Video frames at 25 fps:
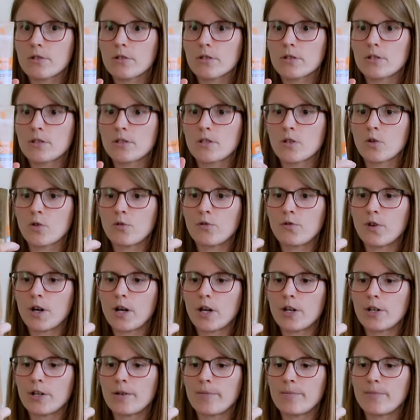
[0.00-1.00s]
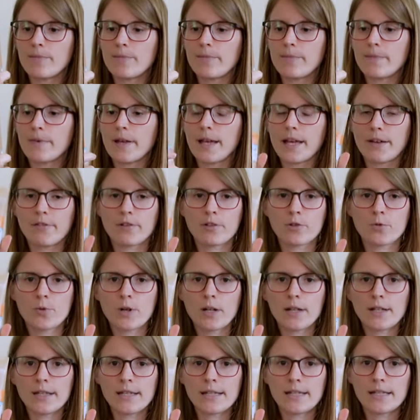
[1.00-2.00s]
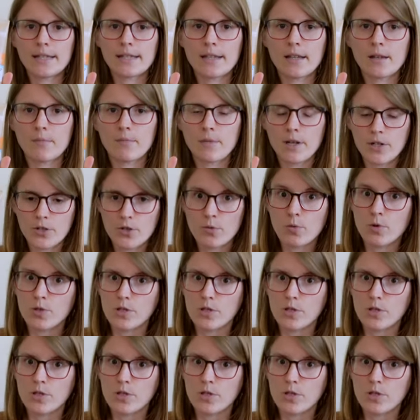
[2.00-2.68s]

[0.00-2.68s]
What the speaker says: so far I haven't really needed that much.